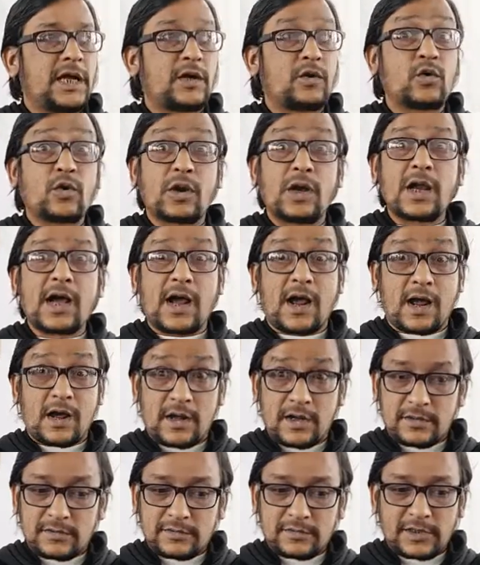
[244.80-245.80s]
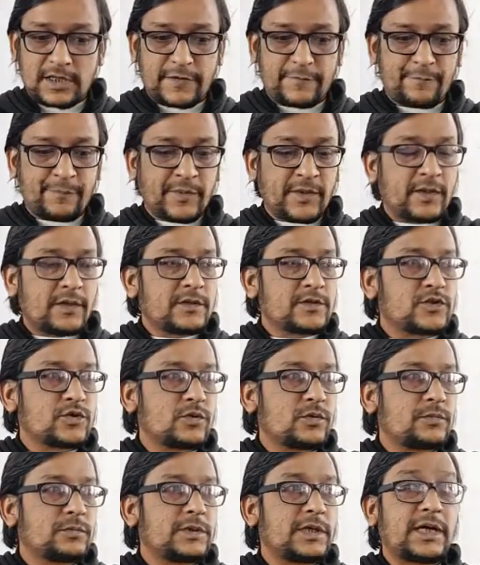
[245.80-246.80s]
good luck. Okay,
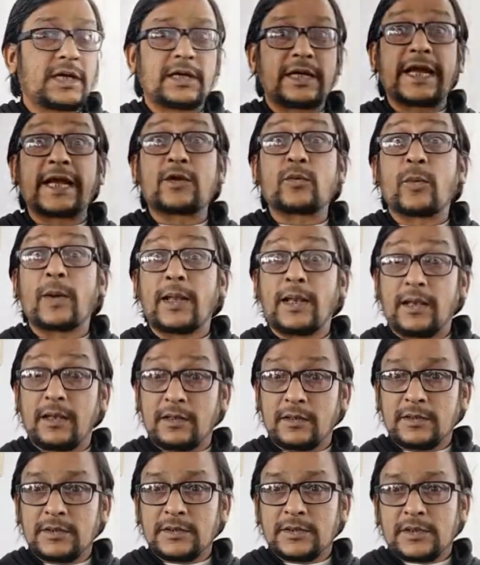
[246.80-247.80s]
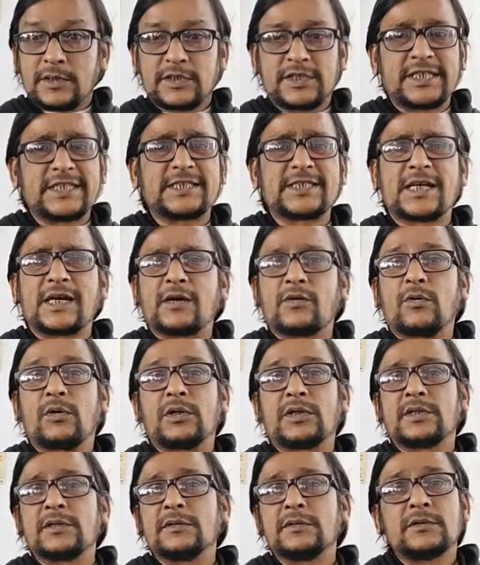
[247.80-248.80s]
so get well. These are all
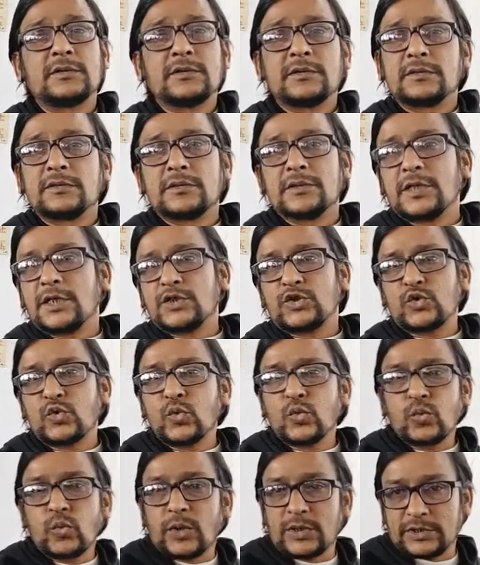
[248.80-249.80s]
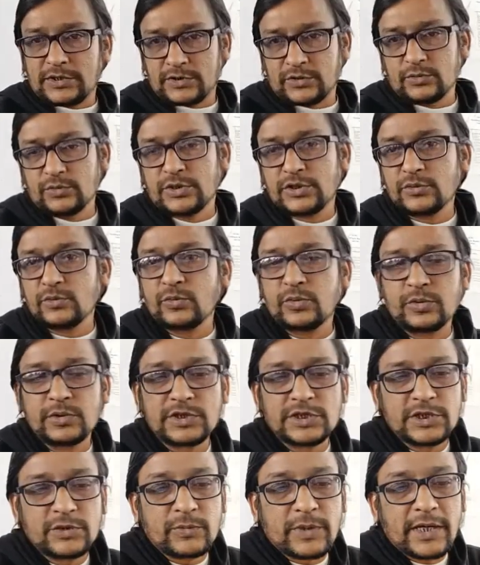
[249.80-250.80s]
the two words which
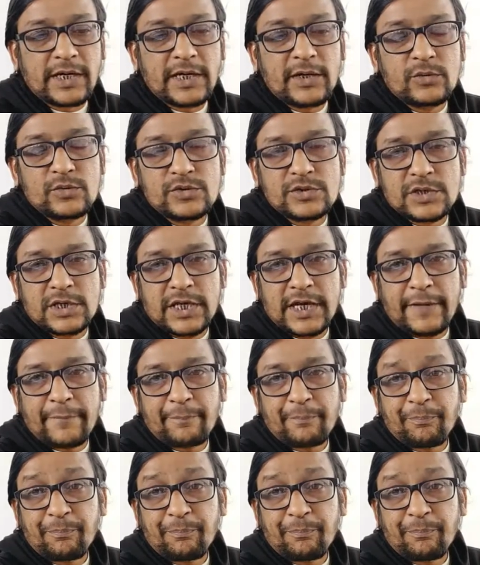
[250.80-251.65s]
you can use in a